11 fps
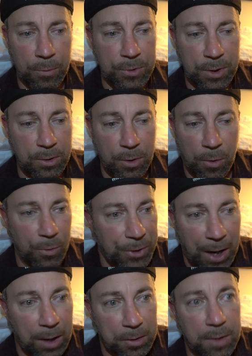Was it the whole
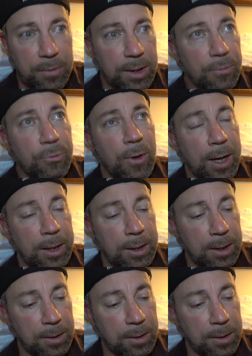doll and everything flying in the